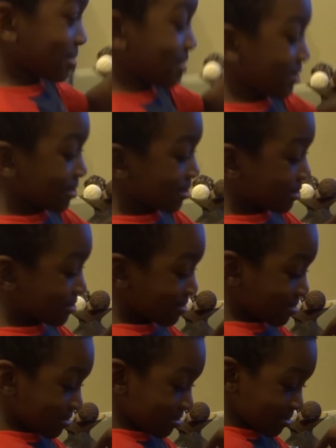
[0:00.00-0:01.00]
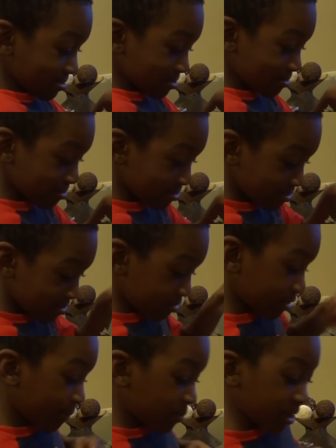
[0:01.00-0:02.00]
This? No,
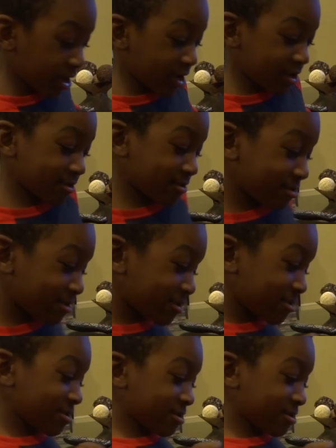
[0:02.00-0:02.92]
the, the plant. plant. Yeah.